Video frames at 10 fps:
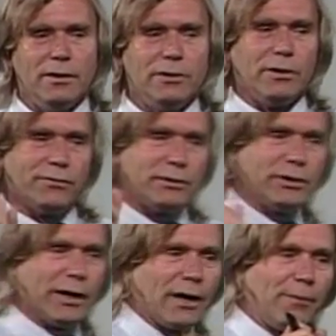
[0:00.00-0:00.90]
You have to
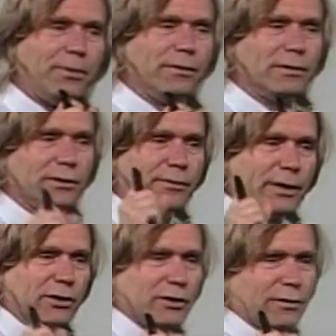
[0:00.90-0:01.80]
check up to
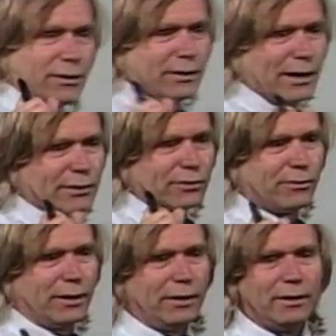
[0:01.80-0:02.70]
make sure that that's the
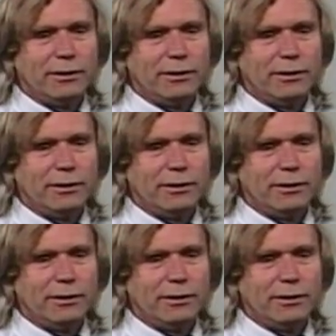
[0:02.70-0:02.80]
way